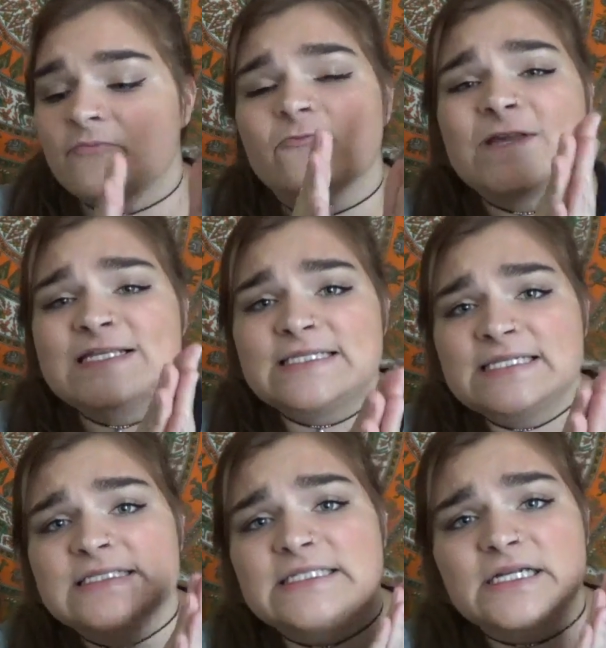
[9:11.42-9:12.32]
Rhys
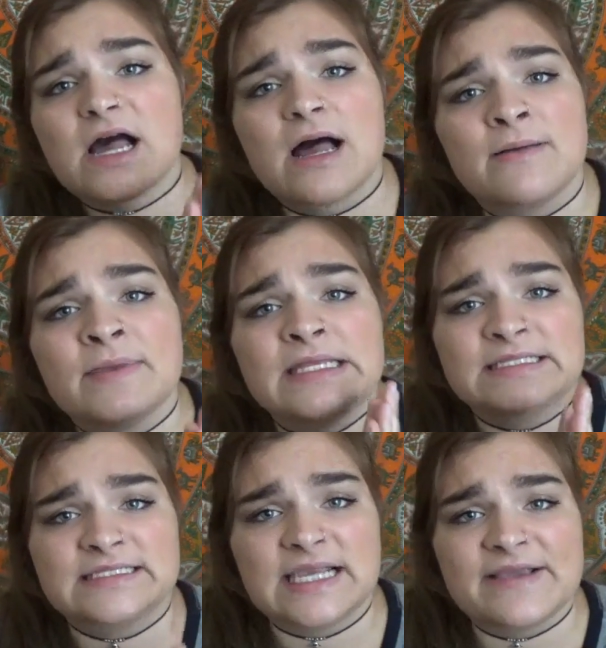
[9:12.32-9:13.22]
needs to come and
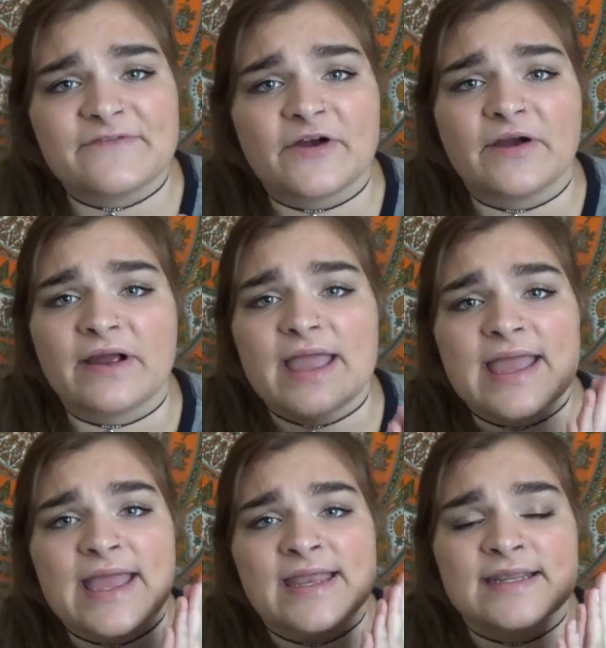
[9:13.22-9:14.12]
save her,
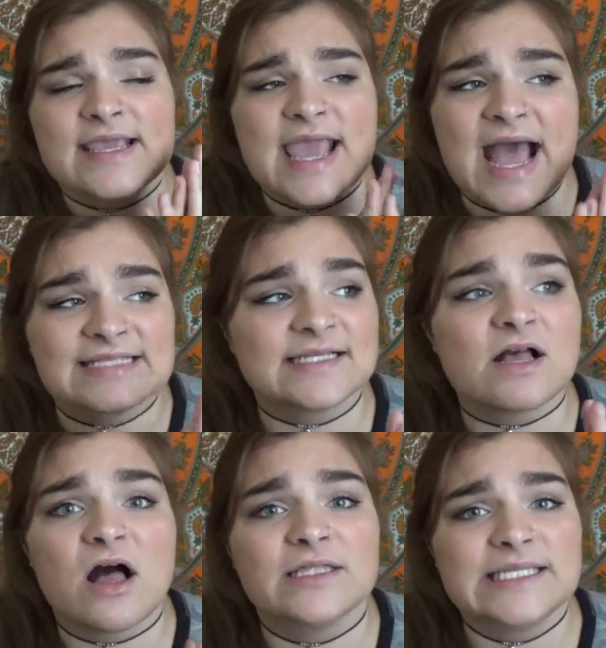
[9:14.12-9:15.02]
and he hasn't
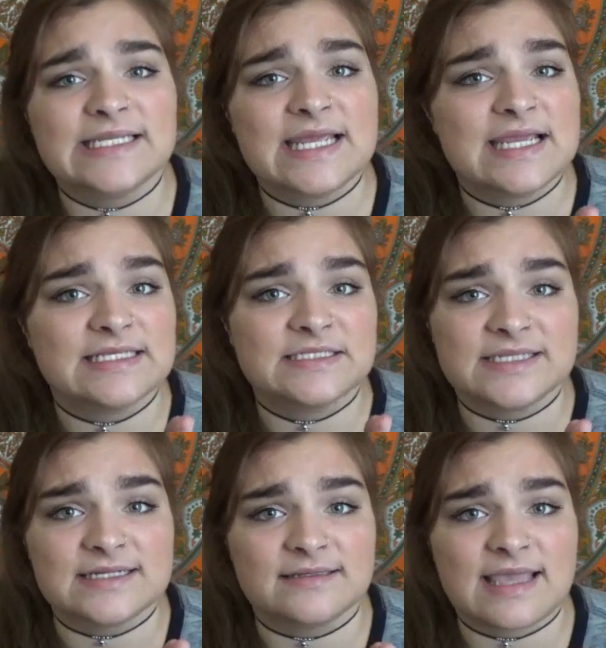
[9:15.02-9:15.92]
called in his
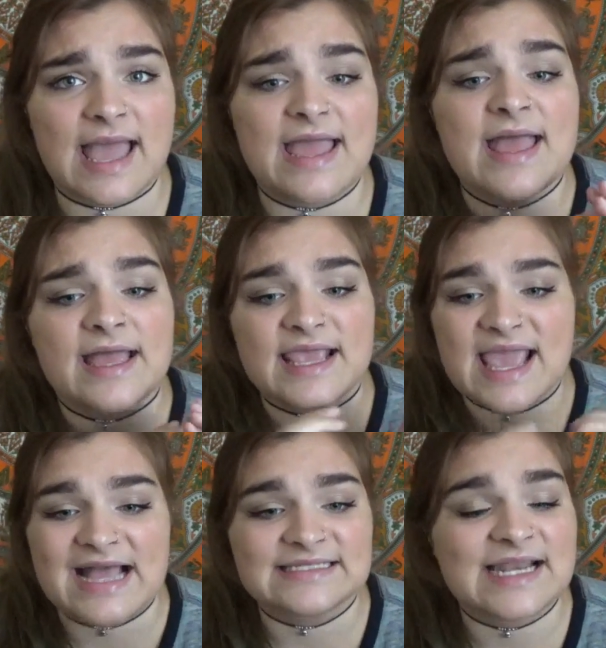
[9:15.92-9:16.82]
deal yet. He
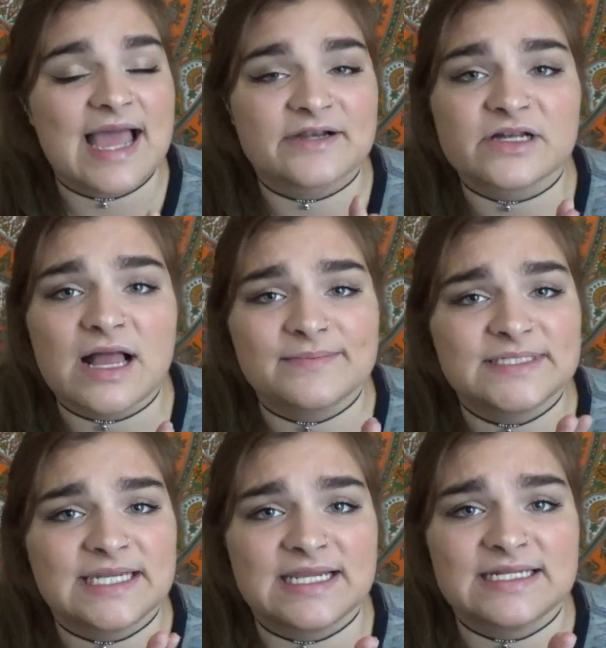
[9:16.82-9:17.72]
hasn't had her come
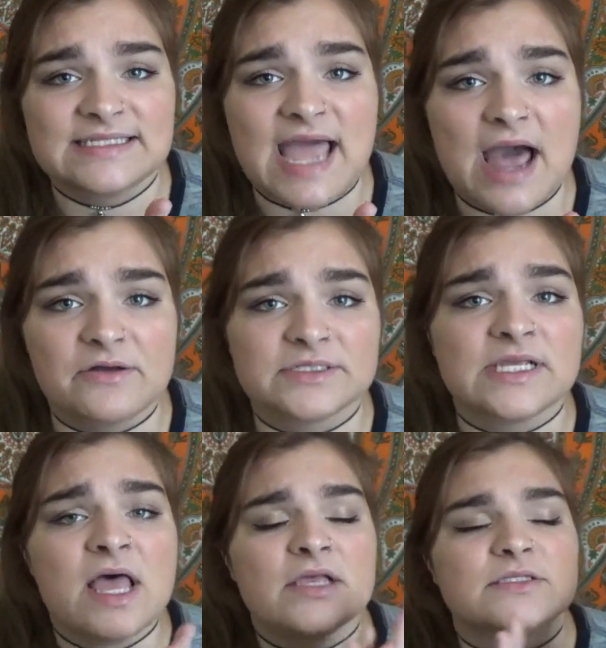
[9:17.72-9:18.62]
stay at his house,
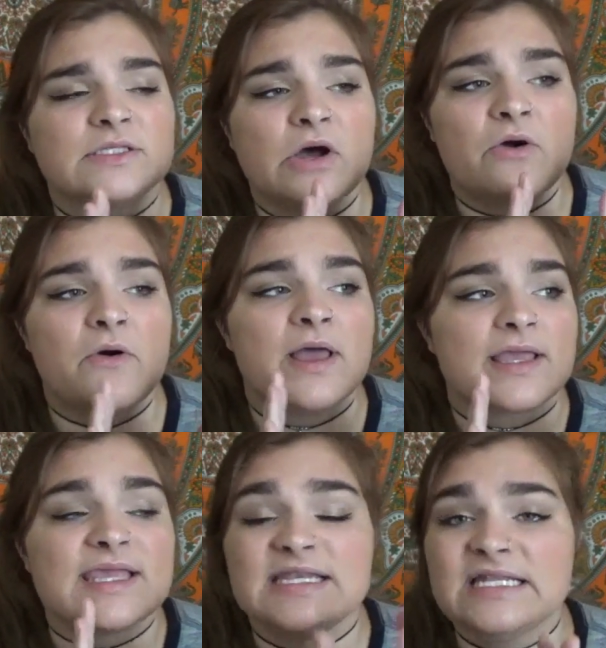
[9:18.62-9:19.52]
so
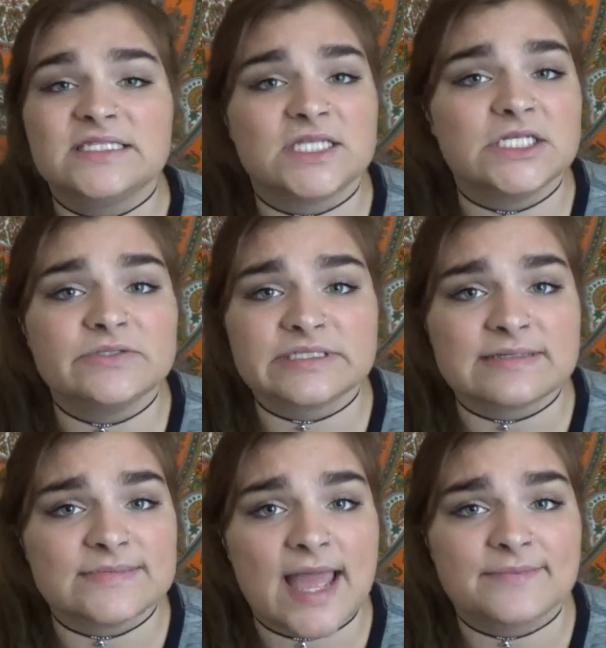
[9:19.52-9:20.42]
he needs to do it
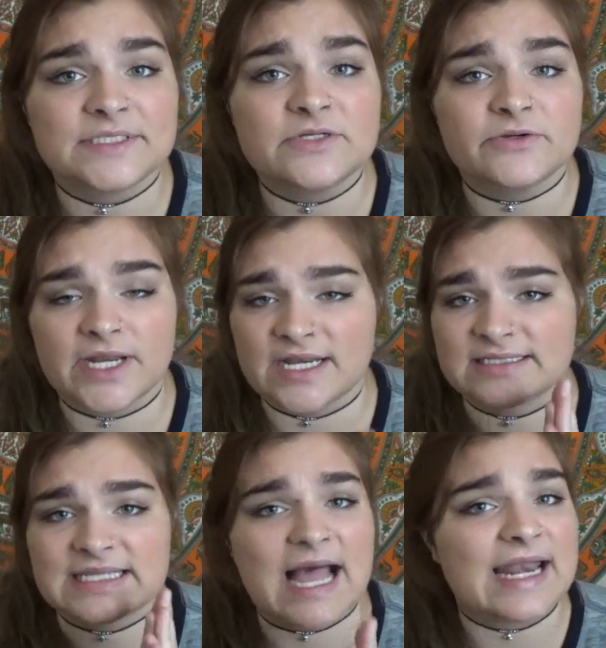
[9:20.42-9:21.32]
sometime soon, and
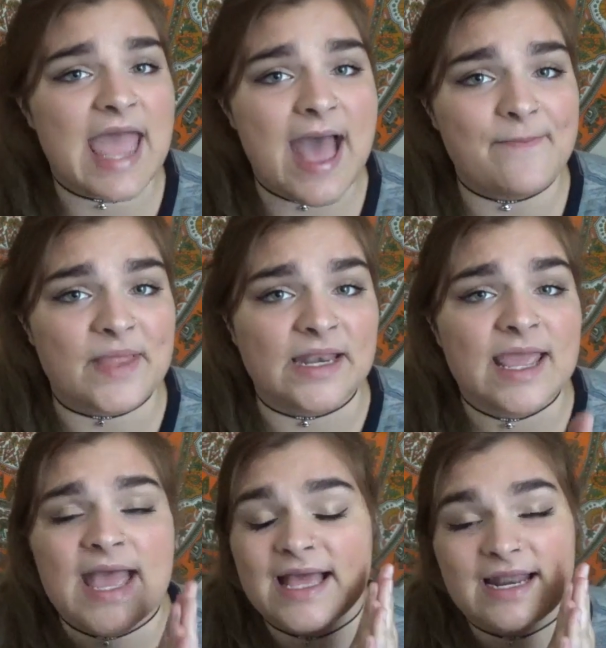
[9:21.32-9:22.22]
it's gotta happen,
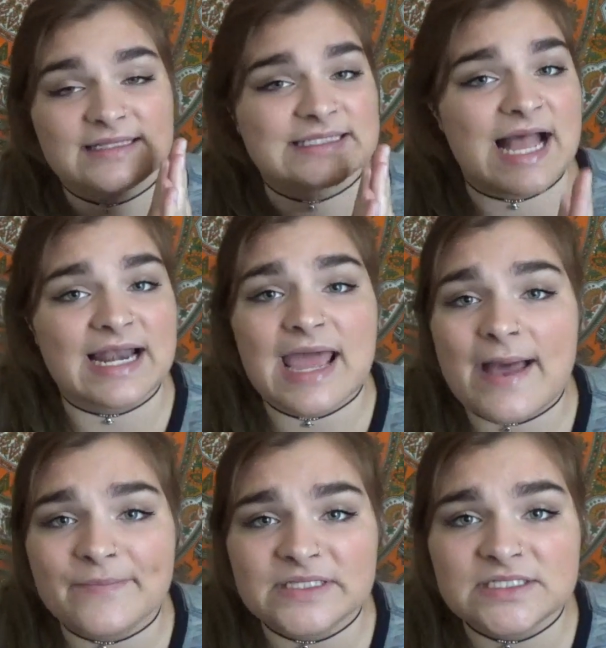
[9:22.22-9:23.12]
and it's gotta
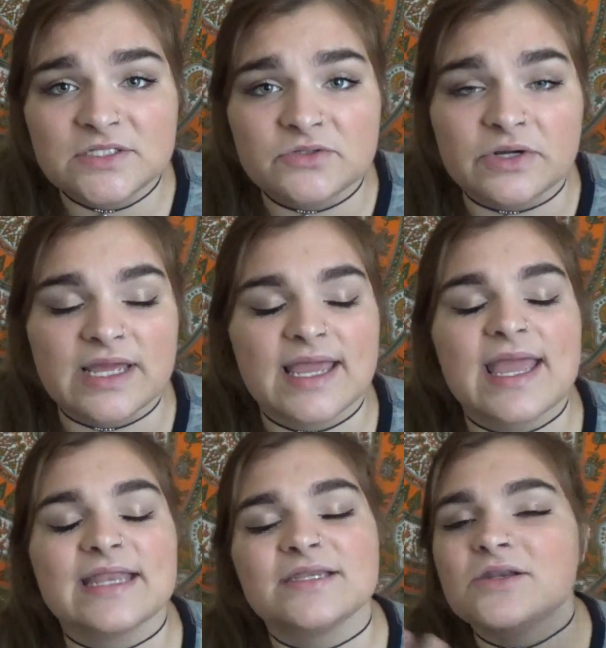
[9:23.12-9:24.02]
happen soon.
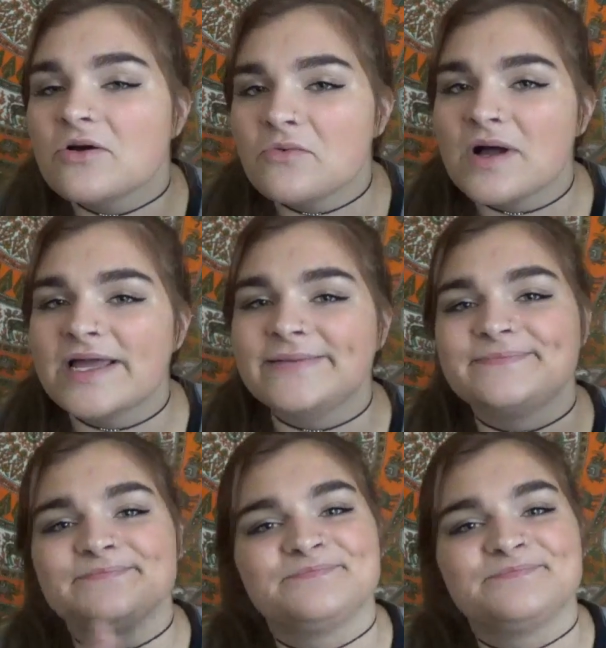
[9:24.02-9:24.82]
And you know what?